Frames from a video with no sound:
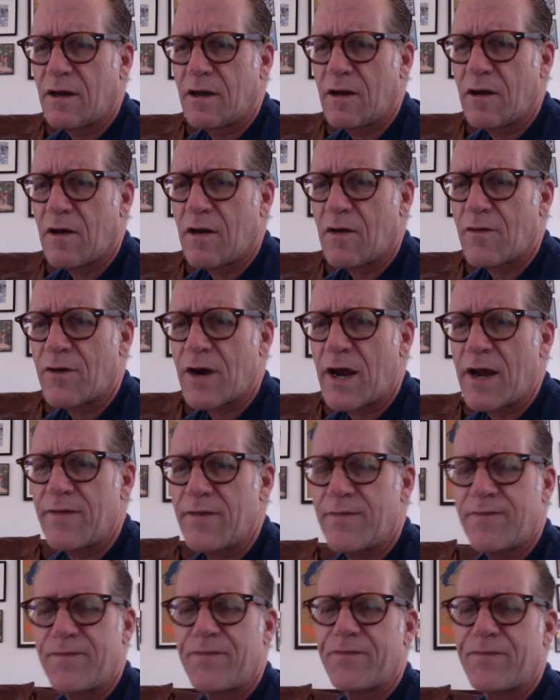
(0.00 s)
All
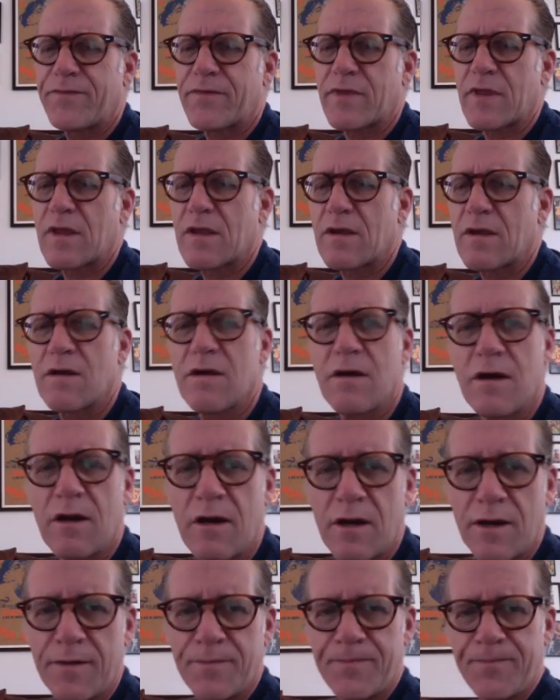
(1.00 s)
right.
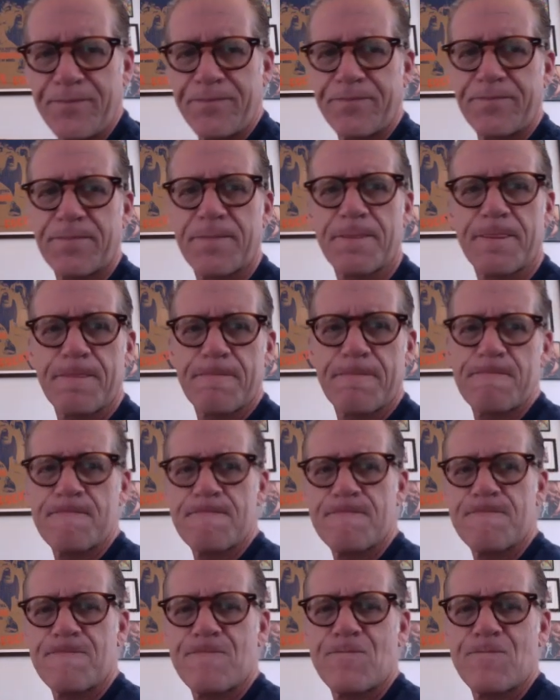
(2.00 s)
Um,
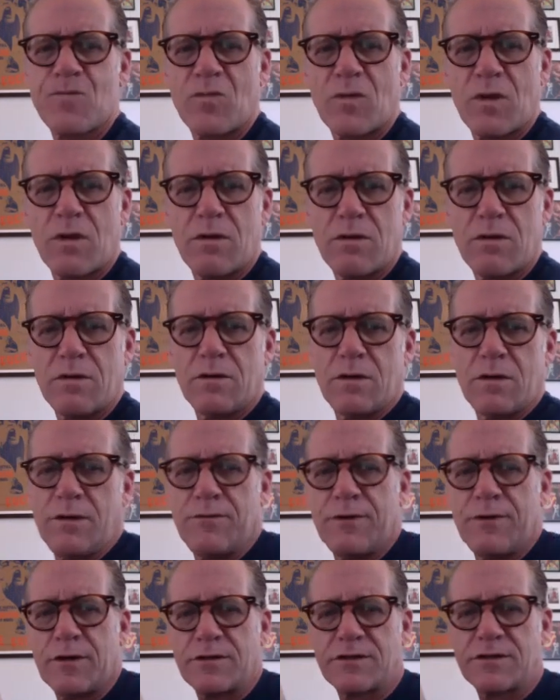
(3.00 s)
here
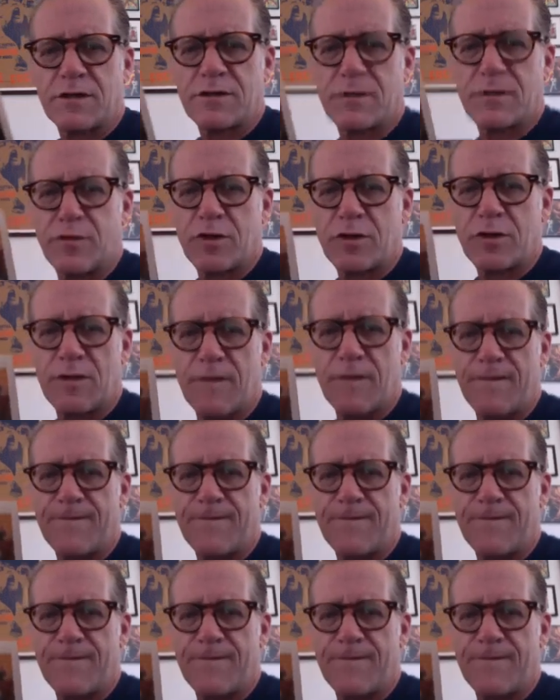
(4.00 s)
we go. Start the book.